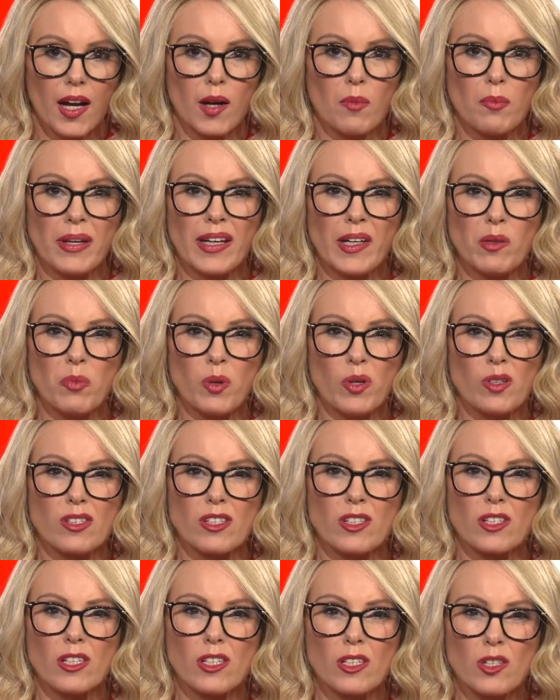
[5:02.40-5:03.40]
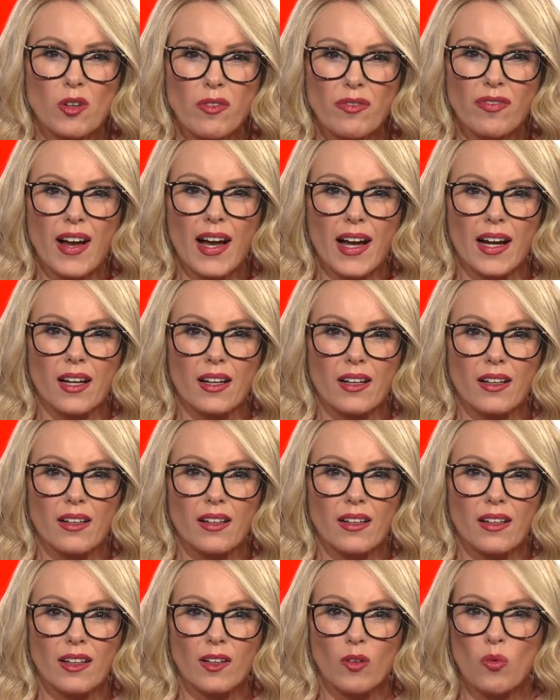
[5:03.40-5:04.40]
uh, people to suffer?
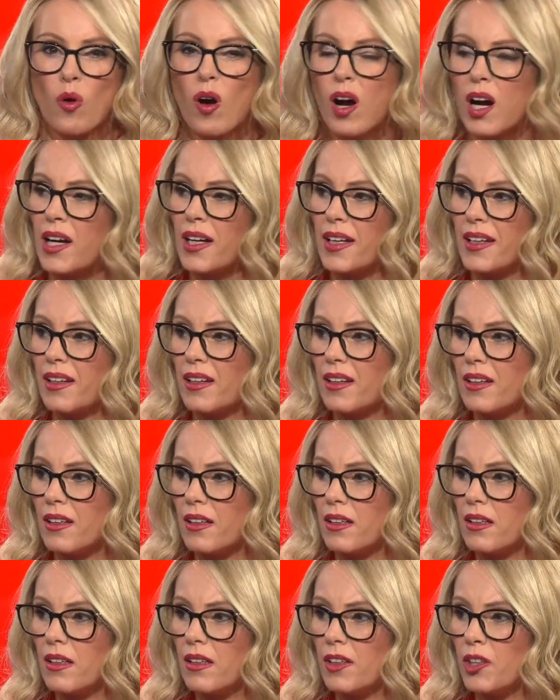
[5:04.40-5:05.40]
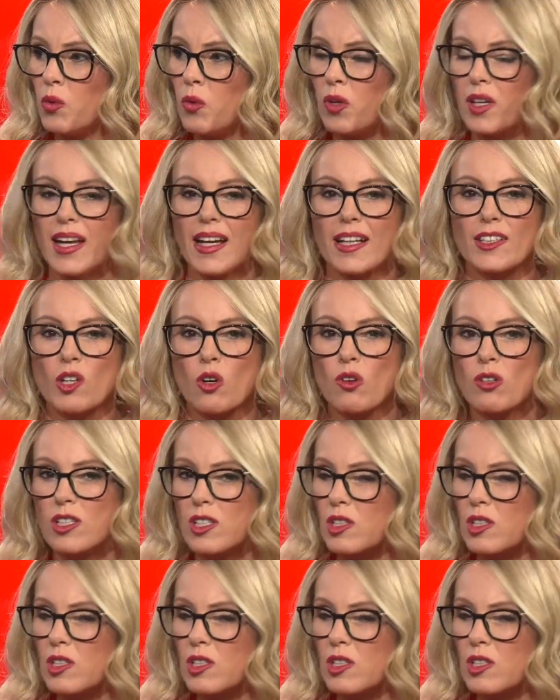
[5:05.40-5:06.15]
Why? Well, you would not let a dog